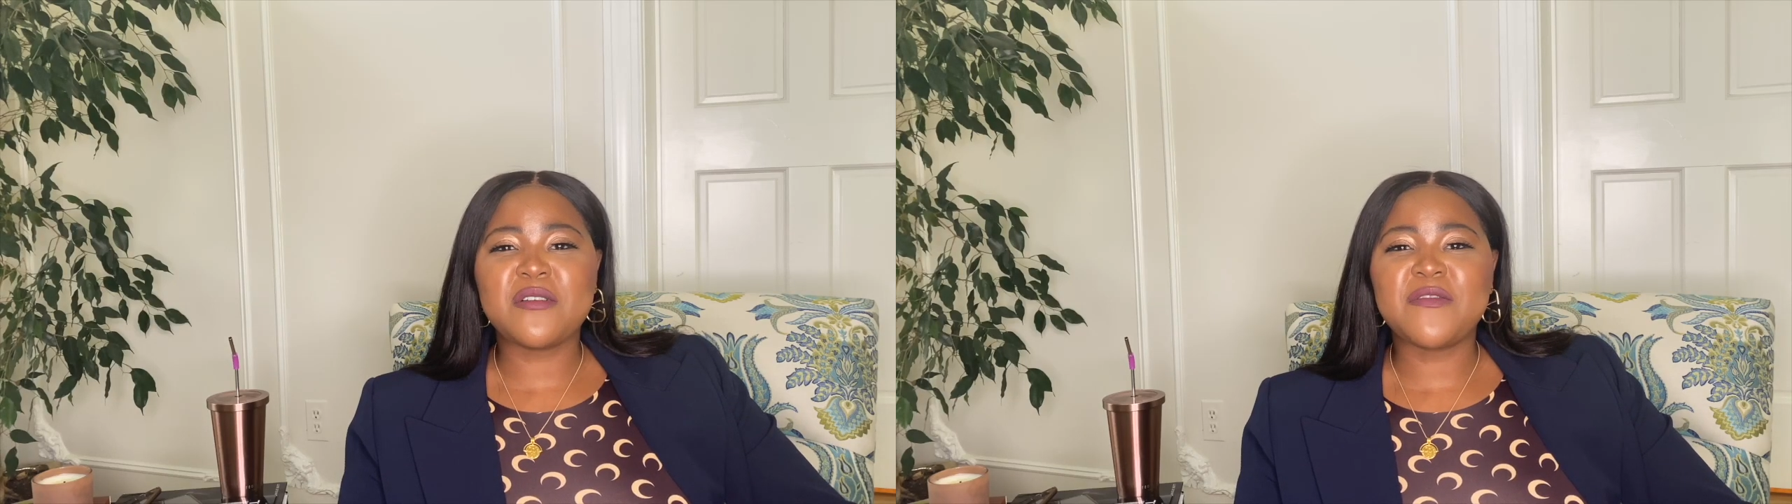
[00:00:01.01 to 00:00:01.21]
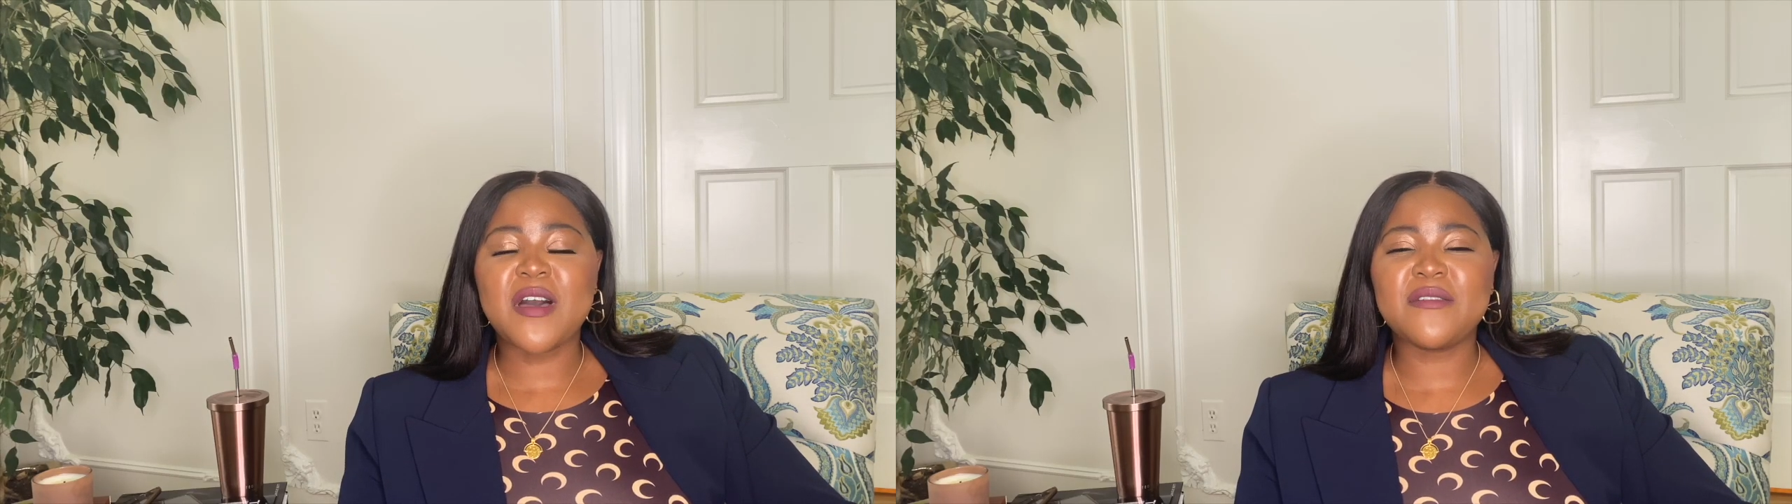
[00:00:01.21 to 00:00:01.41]

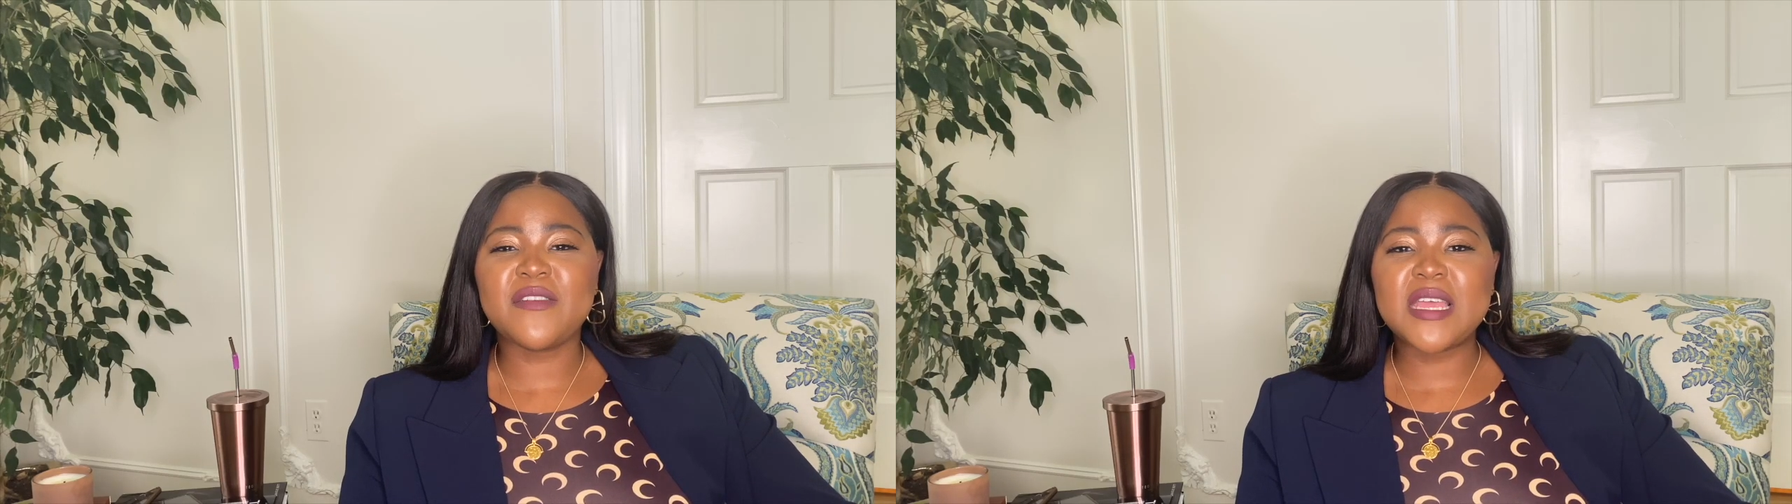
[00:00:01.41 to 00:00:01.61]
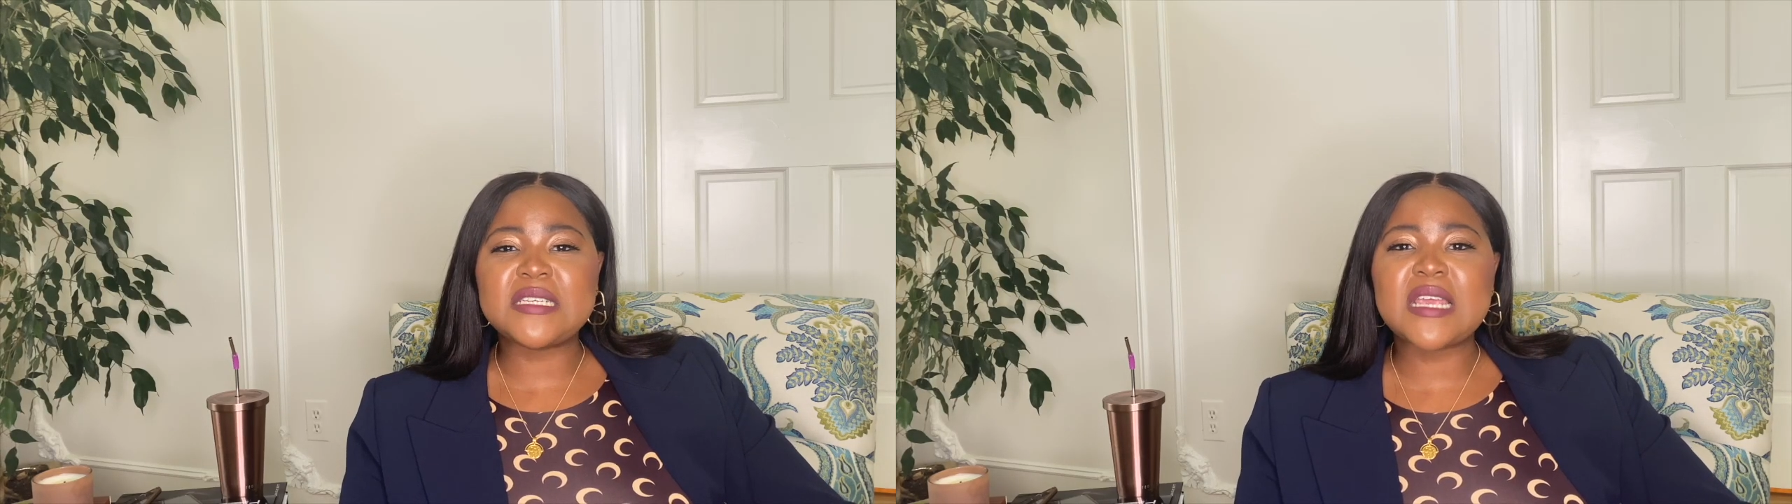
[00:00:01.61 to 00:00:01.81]

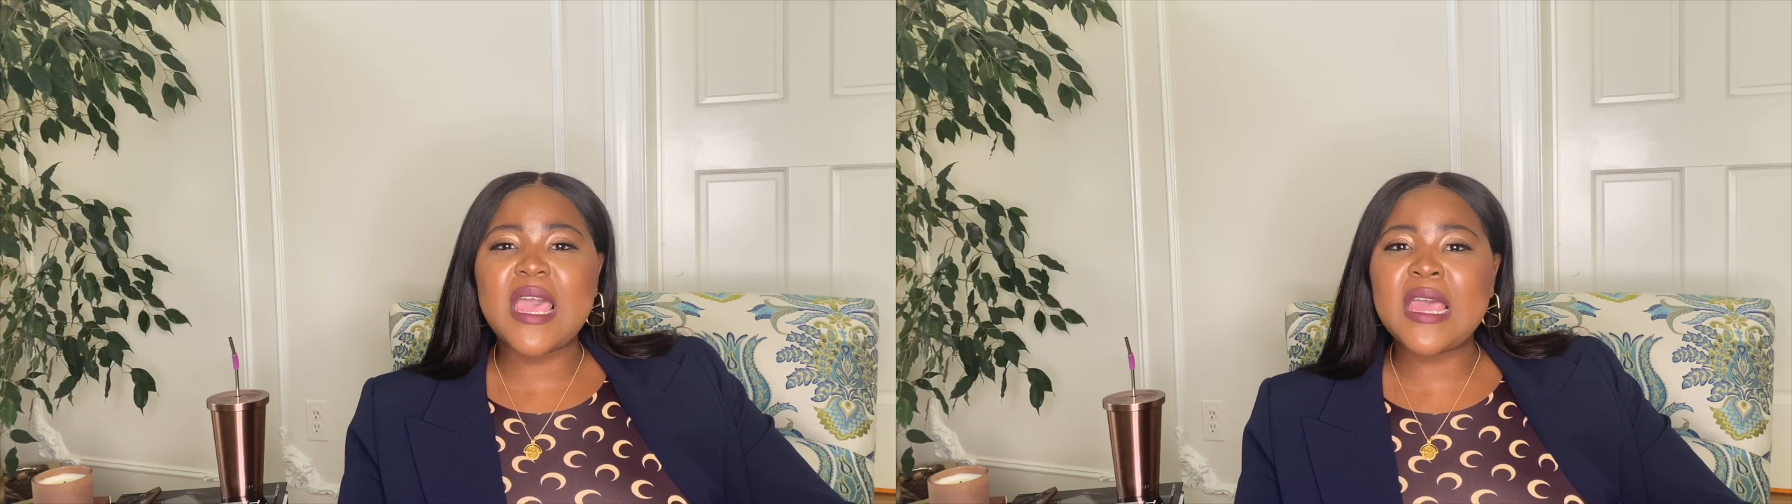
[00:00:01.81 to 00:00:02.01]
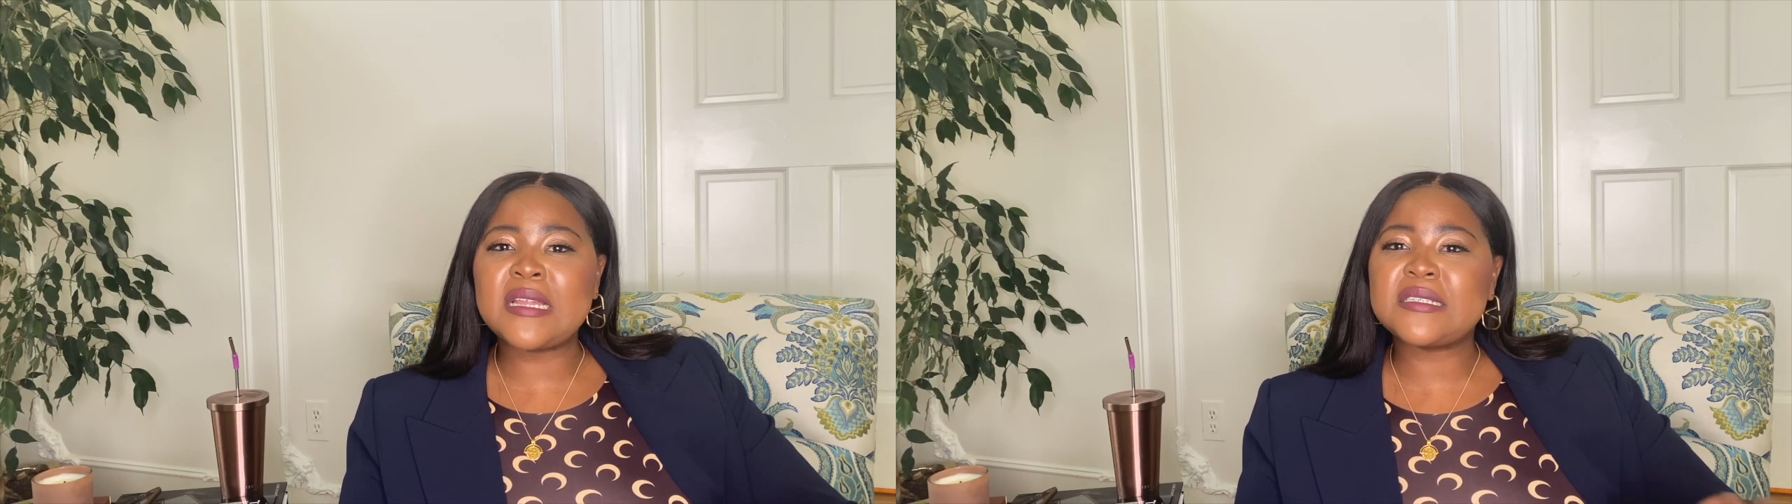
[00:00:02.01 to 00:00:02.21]
Farfetch
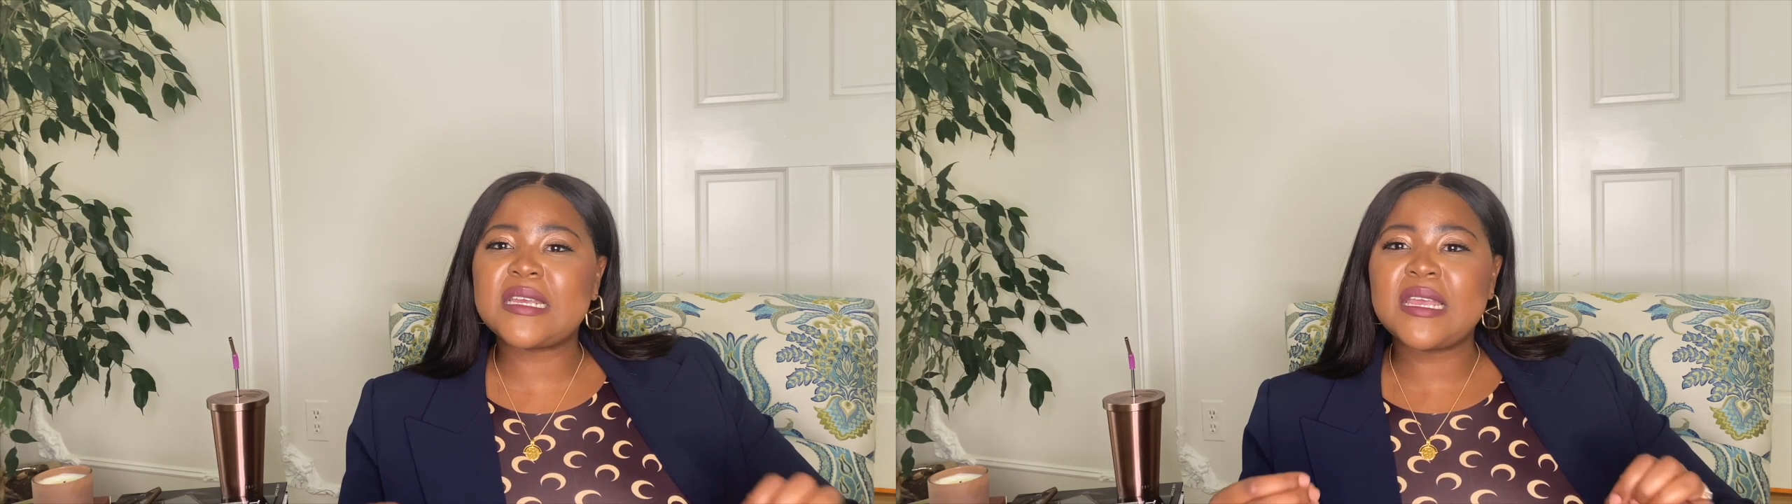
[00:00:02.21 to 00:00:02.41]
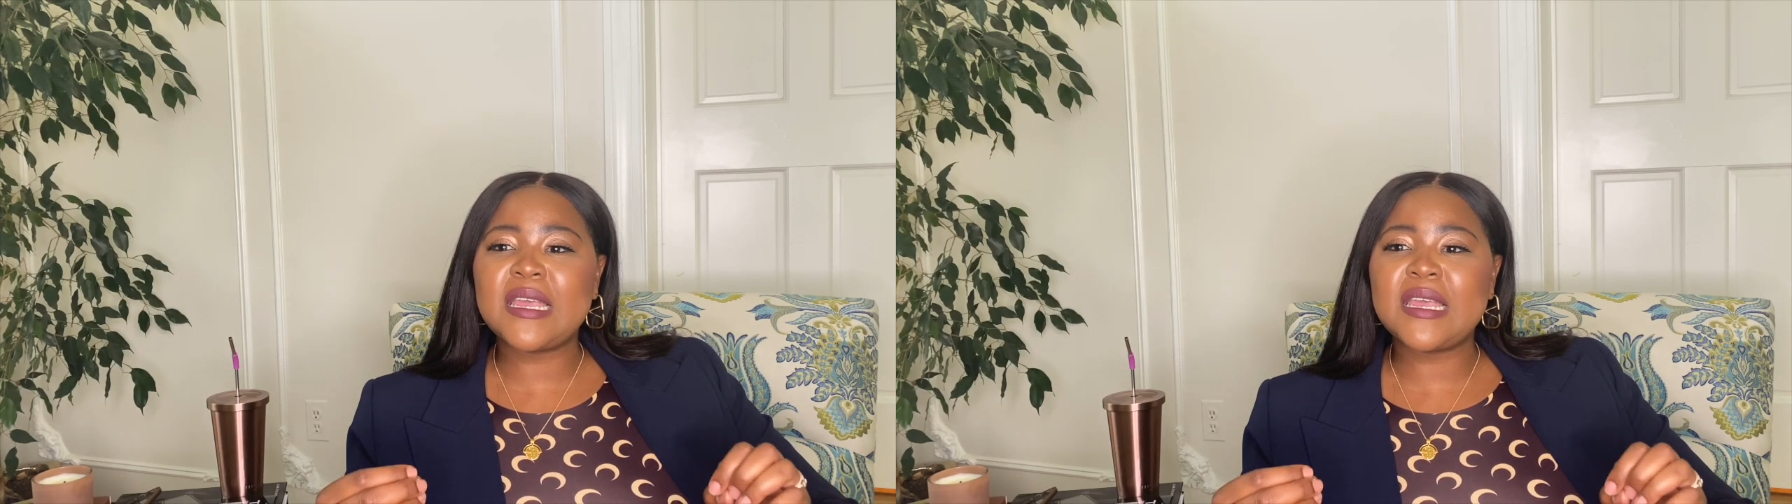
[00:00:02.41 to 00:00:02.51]
and